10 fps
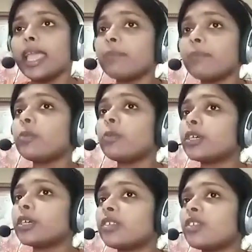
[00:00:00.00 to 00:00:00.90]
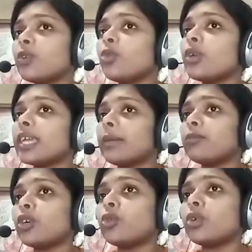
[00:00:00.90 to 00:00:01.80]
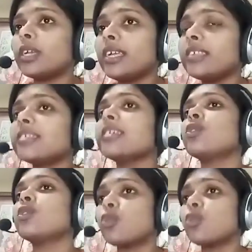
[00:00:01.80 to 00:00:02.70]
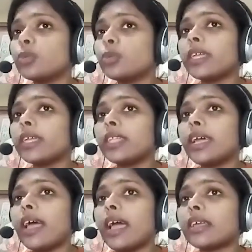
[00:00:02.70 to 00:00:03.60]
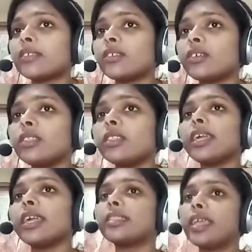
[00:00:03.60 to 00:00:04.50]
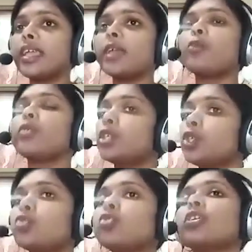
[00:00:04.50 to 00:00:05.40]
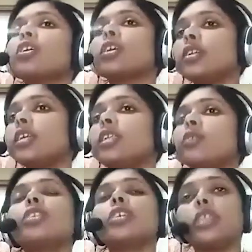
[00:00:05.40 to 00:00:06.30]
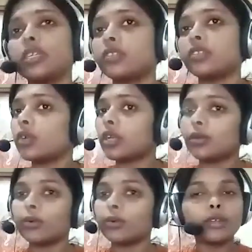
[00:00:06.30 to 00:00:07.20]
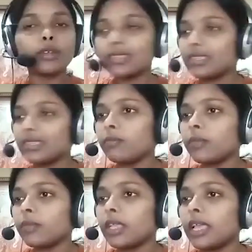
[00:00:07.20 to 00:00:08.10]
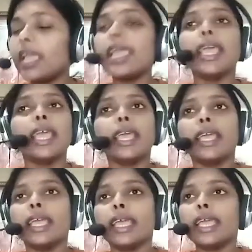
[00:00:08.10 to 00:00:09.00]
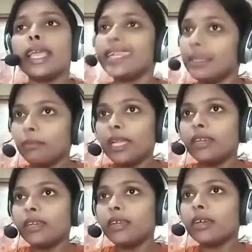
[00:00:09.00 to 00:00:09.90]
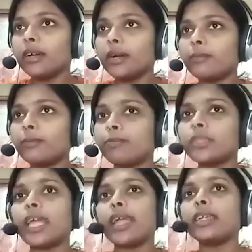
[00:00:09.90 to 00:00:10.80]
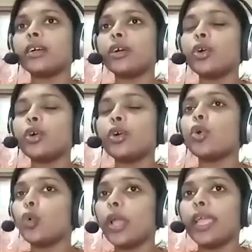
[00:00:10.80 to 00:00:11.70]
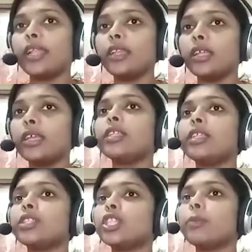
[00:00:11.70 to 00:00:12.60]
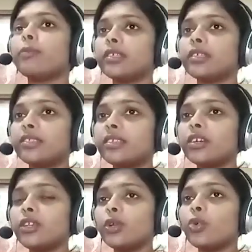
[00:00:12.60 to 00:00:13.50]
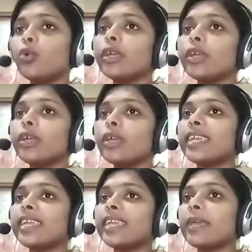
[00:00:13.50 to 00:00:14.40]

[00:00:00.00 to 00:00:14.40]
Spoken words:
if the person who gave the notice shows by their action that they wish to continue the lease. Okay, what does it mean? It means that when the person who gave